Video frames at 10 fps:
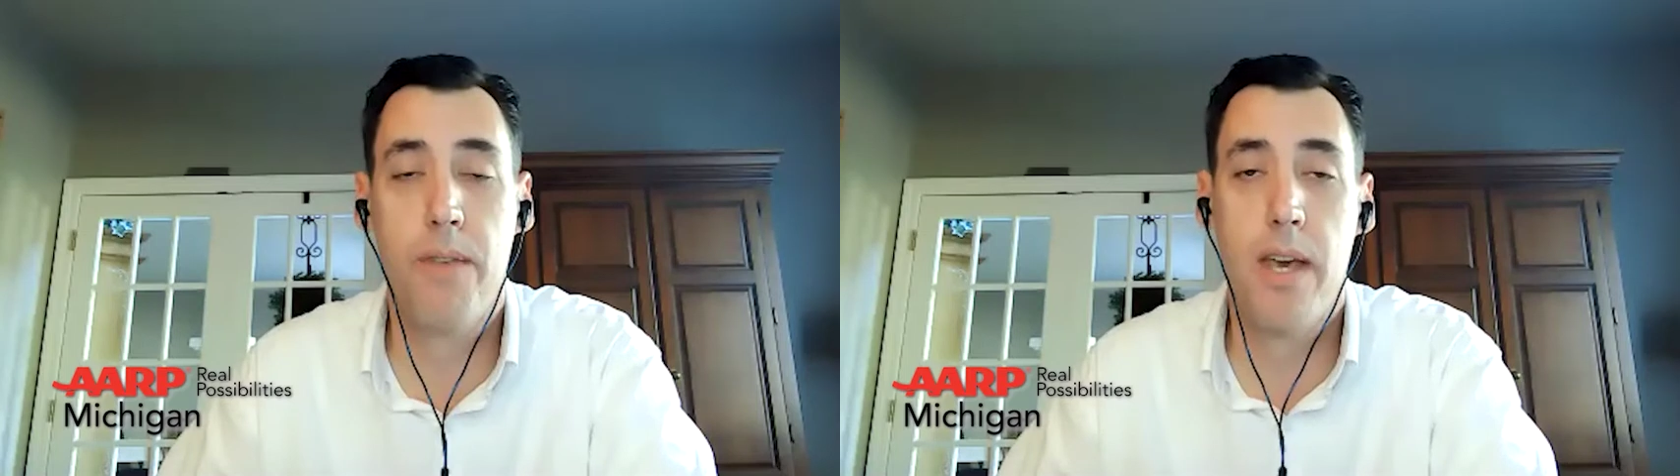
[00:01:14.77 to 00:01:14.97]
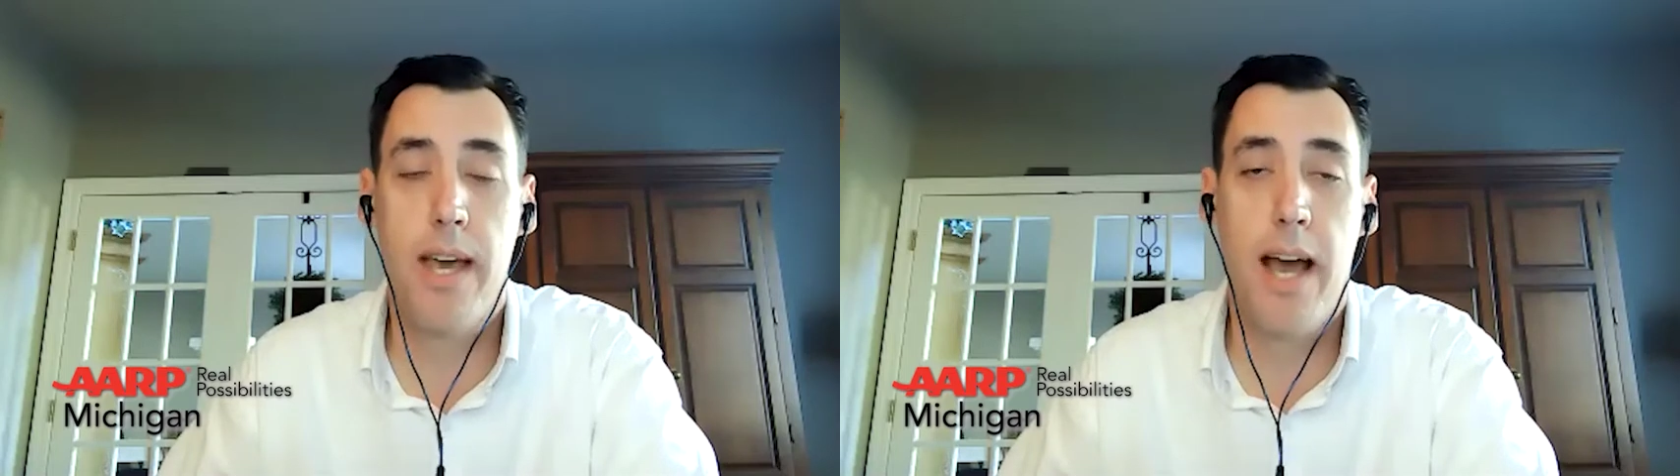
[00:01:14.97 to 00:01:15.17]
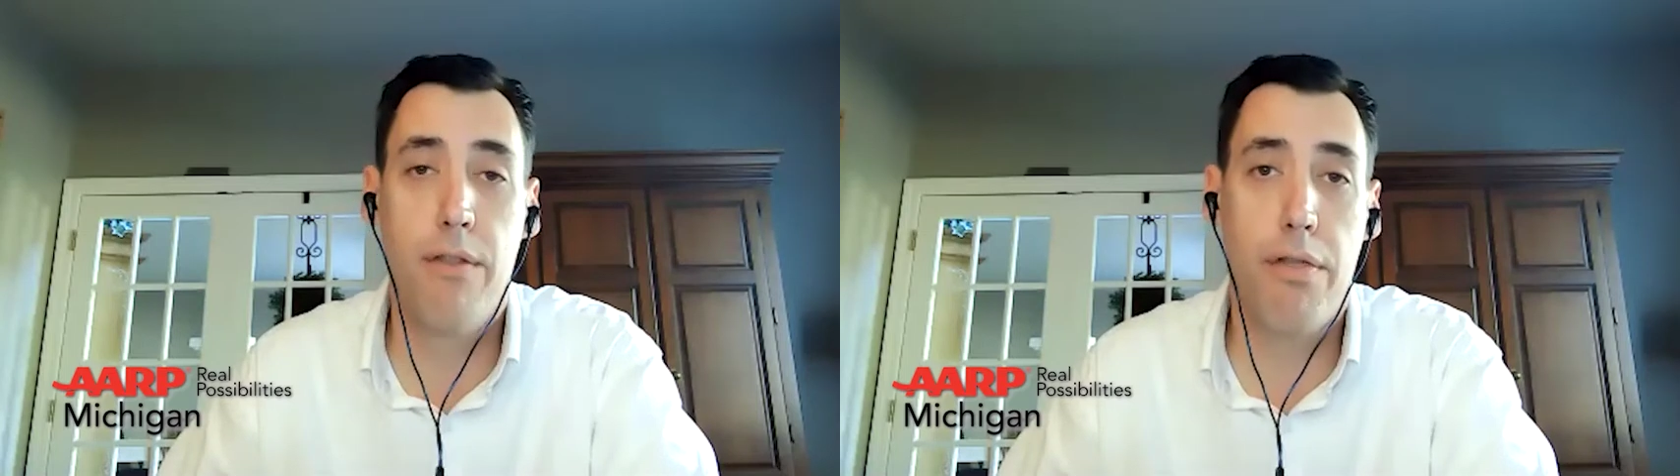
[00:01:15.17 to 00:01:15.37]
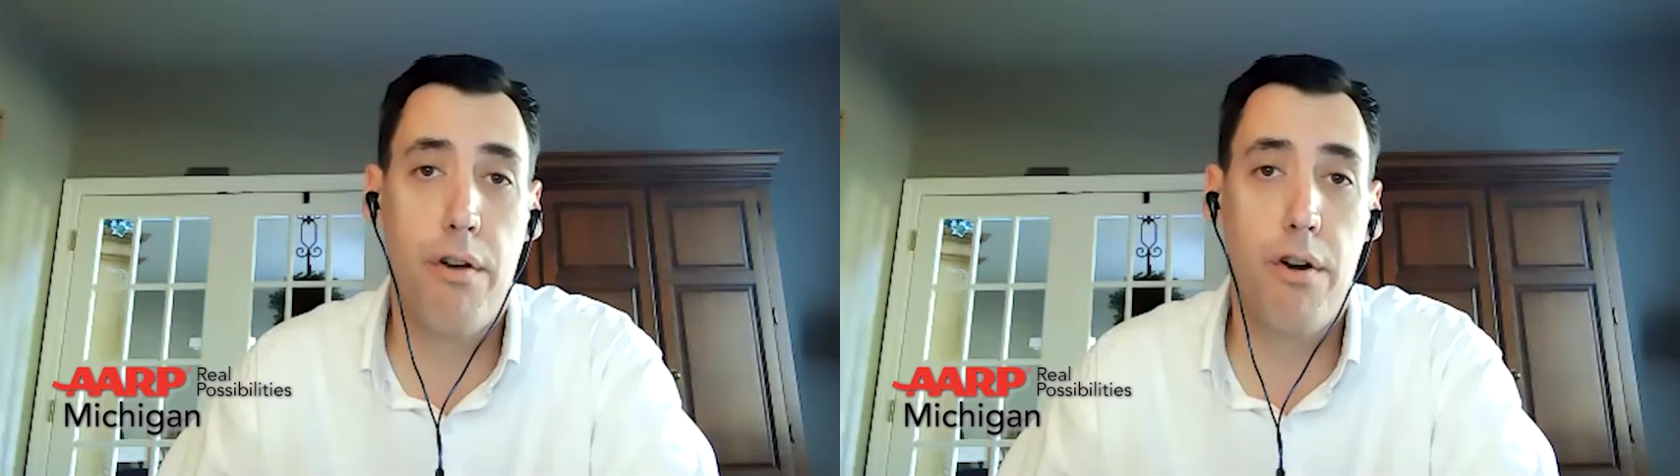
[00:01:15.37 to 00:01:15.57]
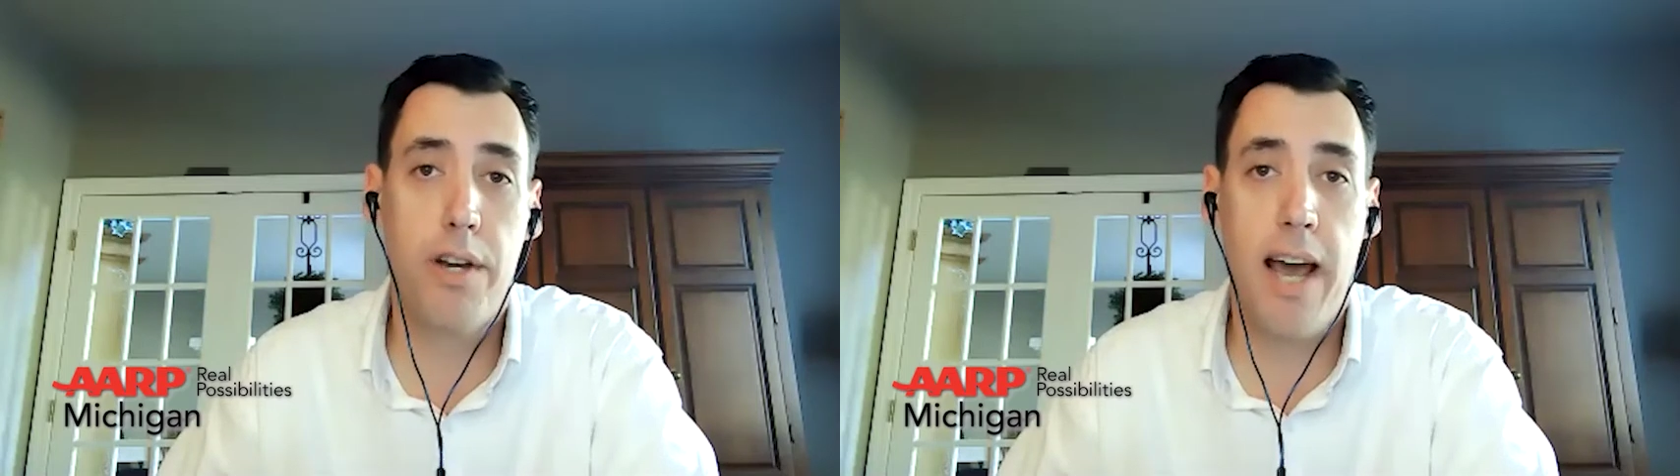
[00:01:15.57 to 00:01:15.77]
And the
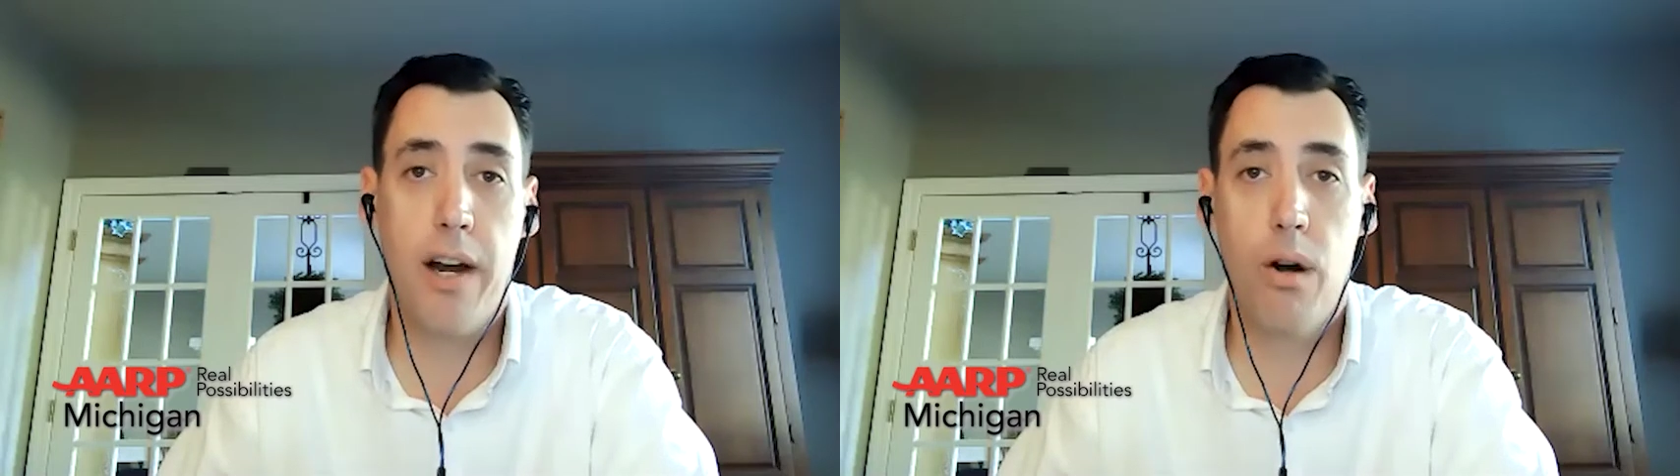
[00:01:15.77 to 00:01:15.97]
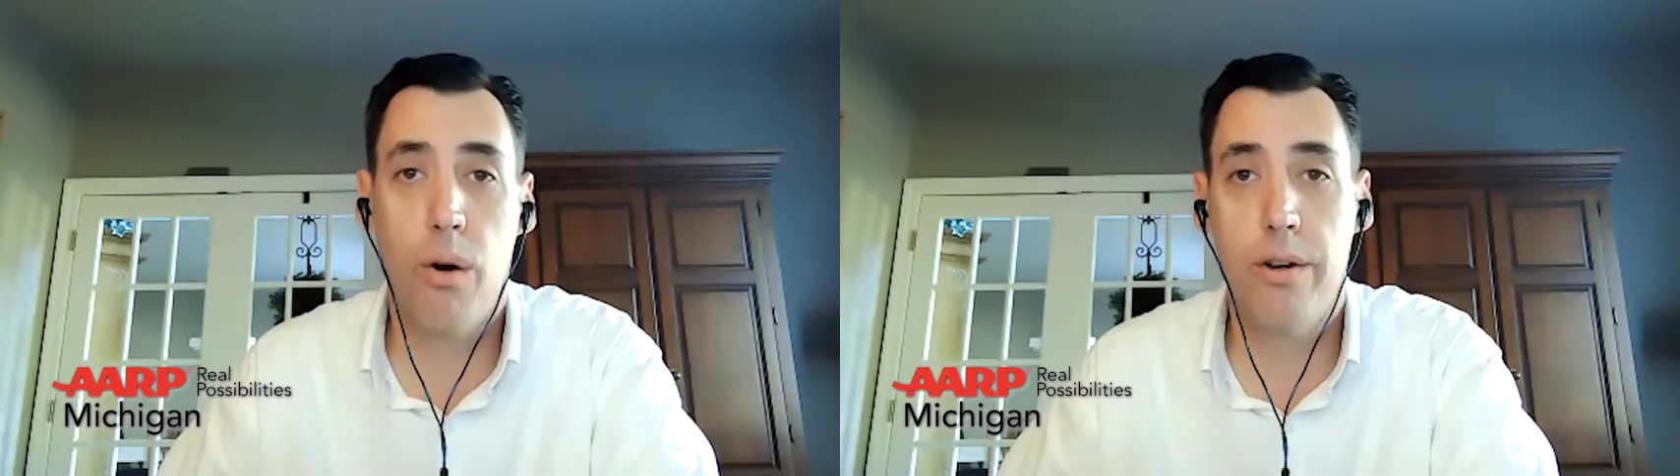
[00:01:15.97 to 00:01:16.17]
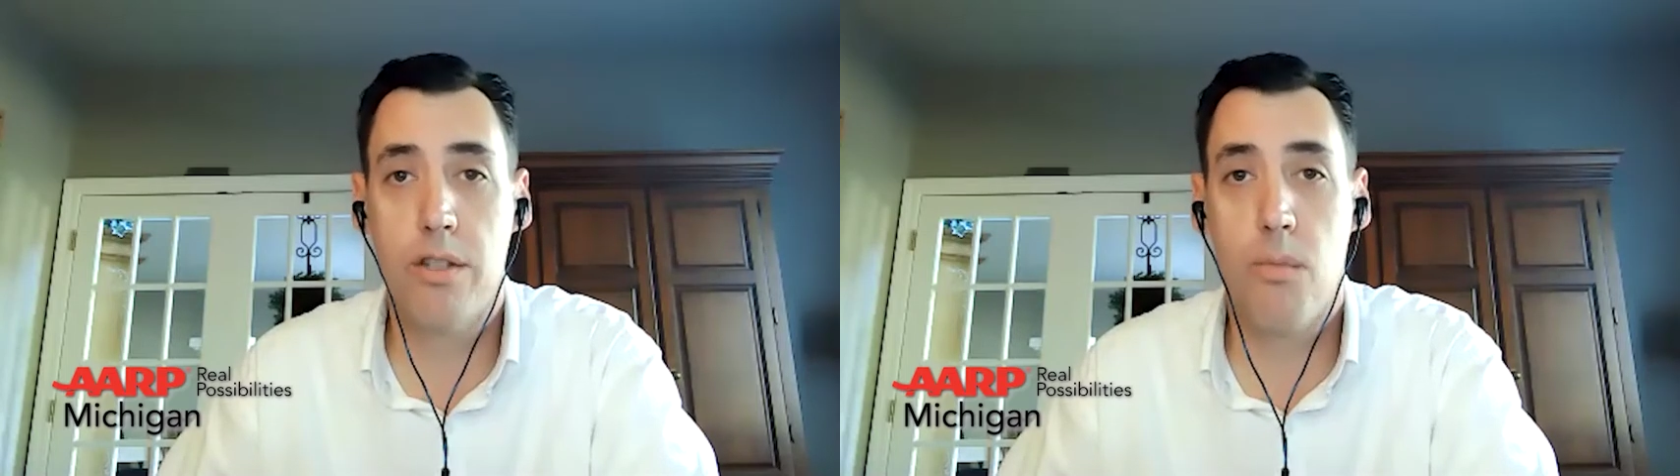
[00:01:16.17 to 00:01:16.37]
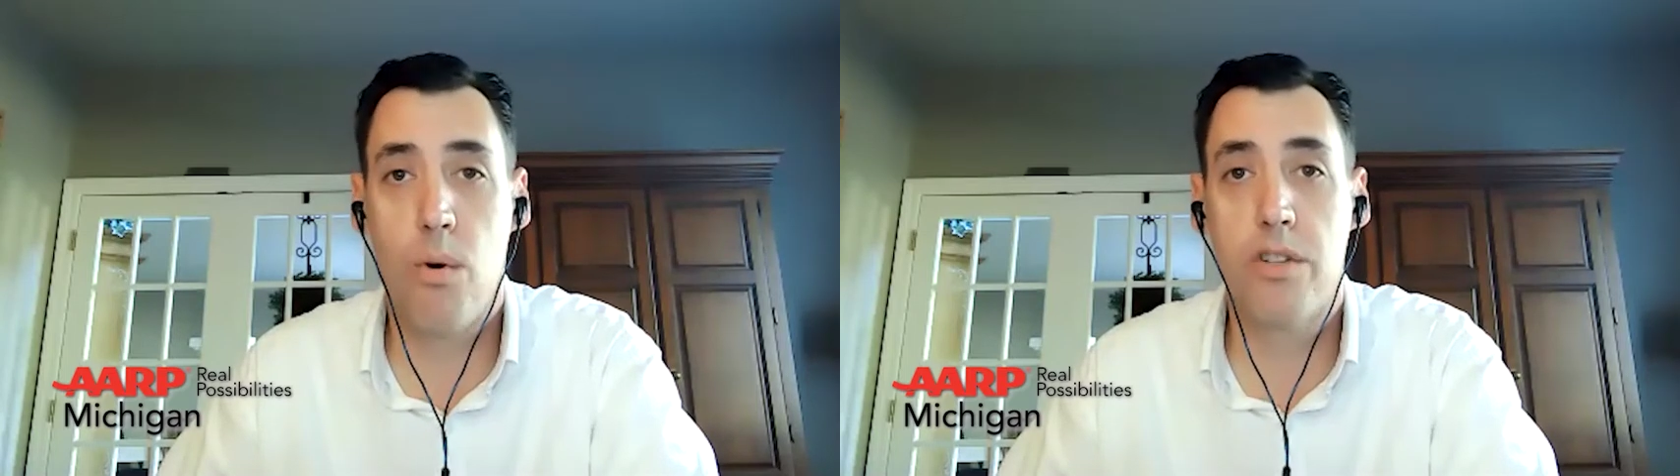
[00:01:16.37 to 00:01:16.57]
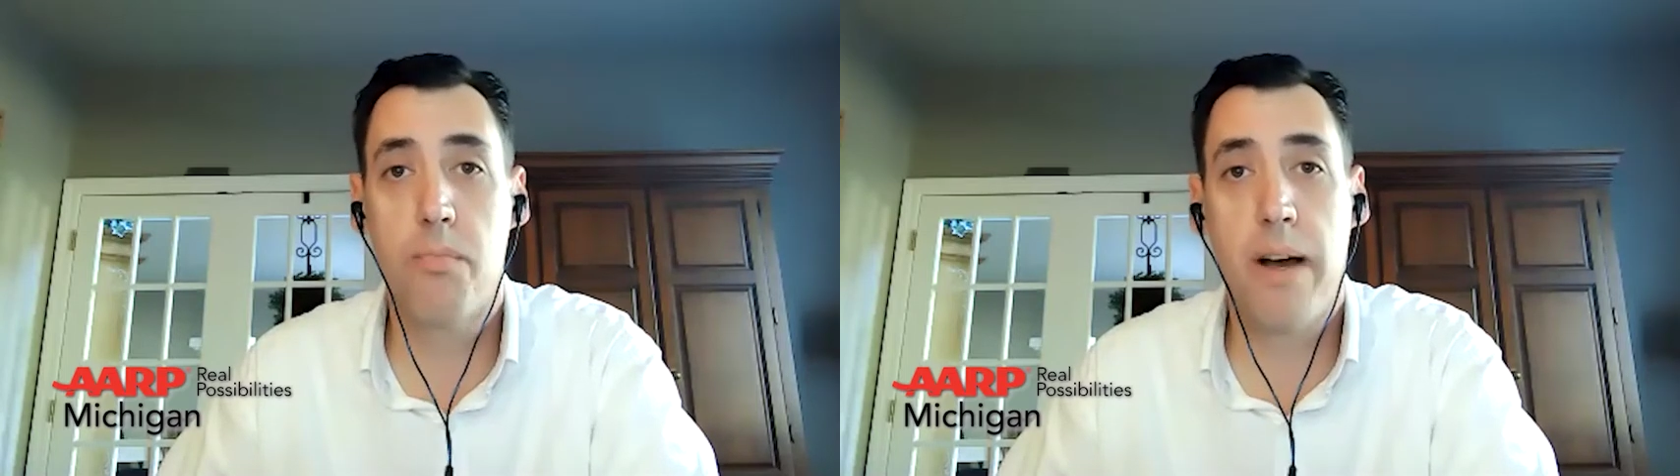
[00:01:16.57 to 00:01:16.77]
third category is a
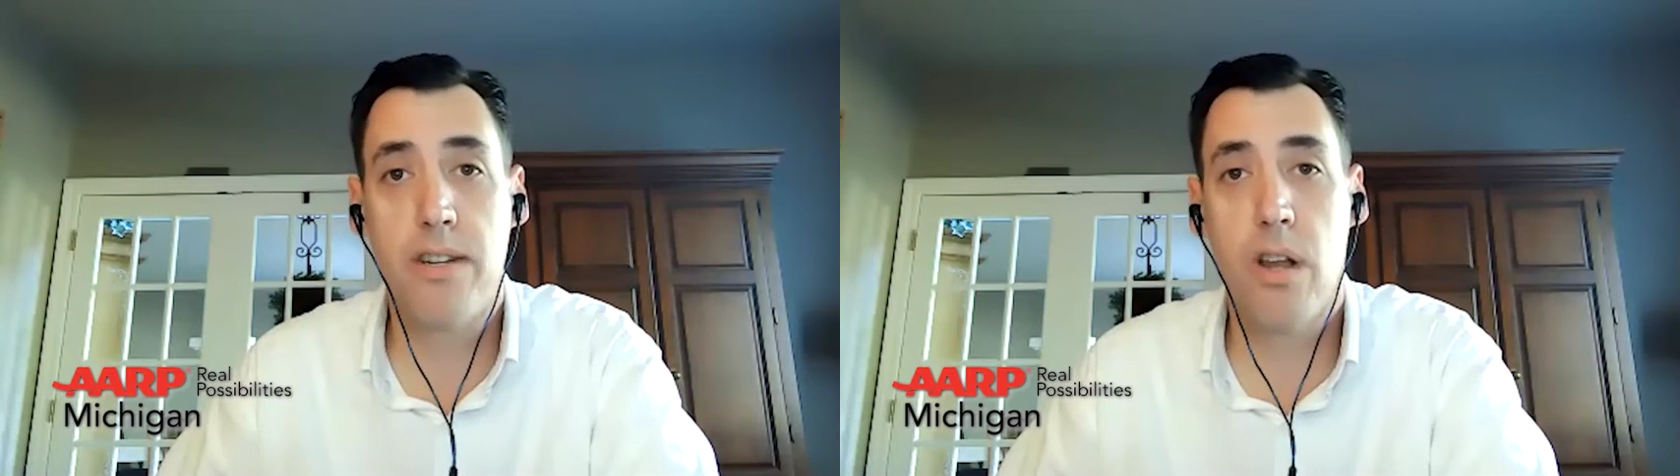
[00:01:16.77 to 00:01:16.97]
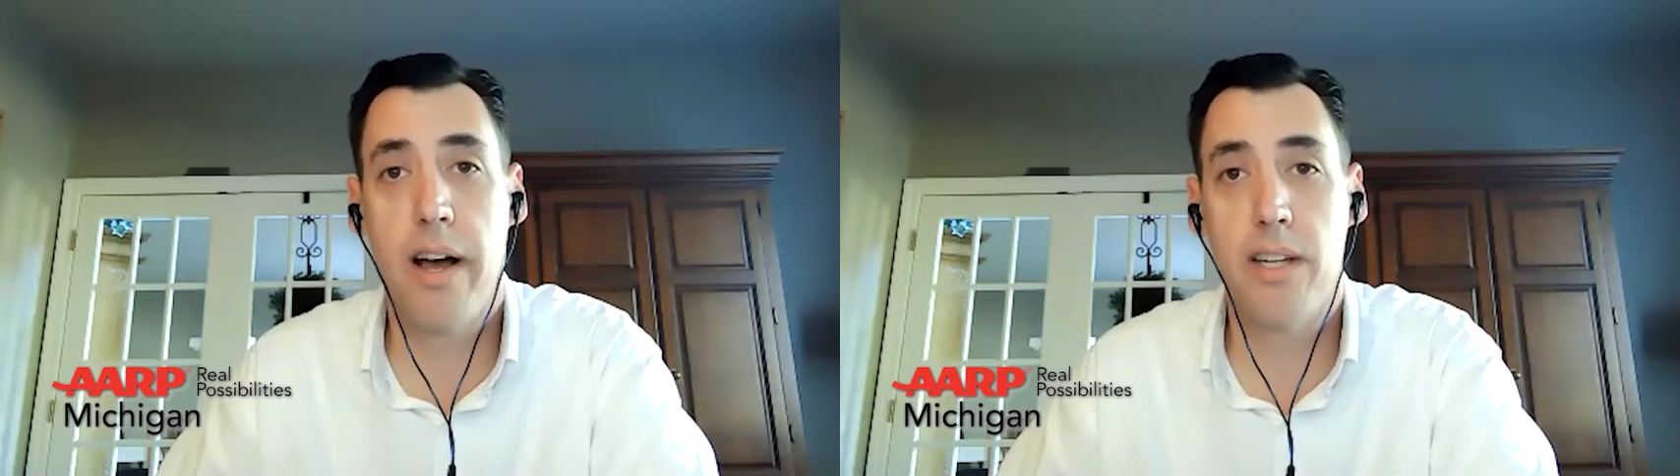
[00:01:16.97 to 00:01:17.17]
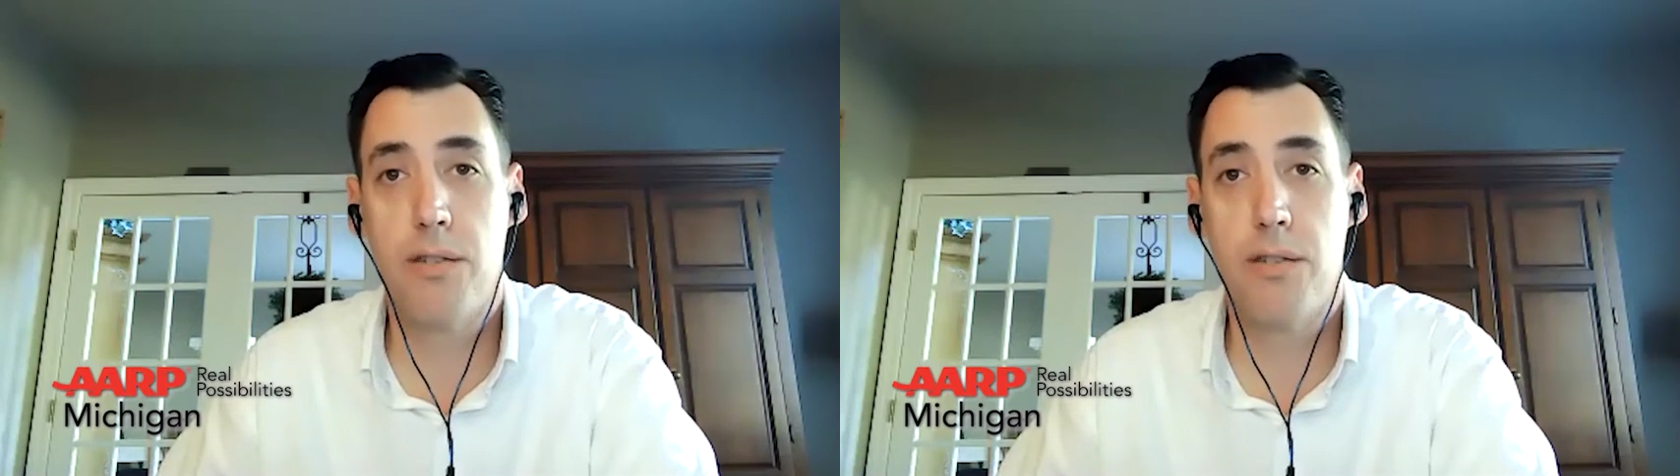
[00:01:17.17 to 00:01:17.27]
more specialized